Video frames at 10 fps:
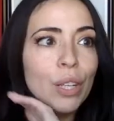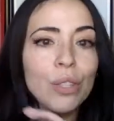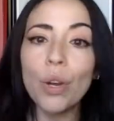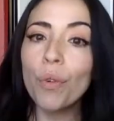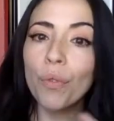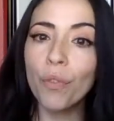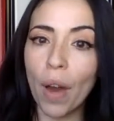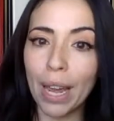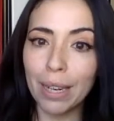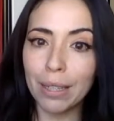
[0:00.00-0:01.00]
don't
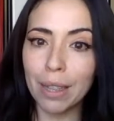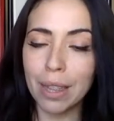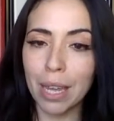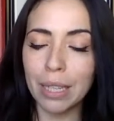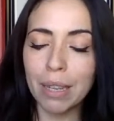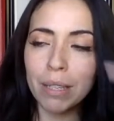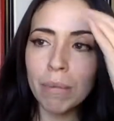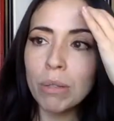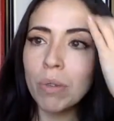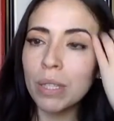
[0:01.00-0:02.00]
fight things. And
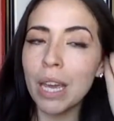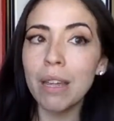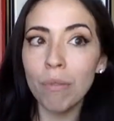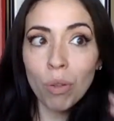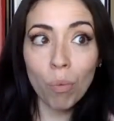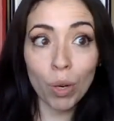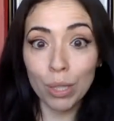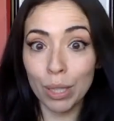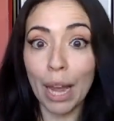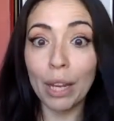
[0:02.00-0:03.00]
sometimes when you say the
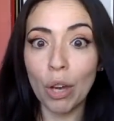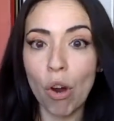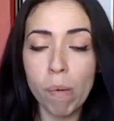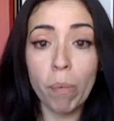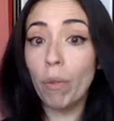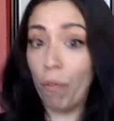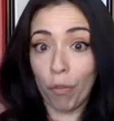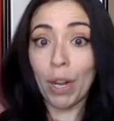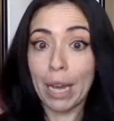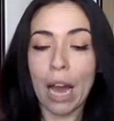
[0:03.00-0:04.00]
words let go, people
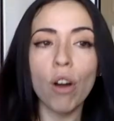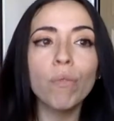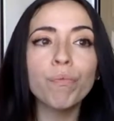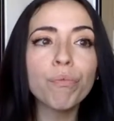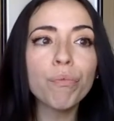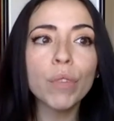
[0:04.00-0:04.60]
freak out.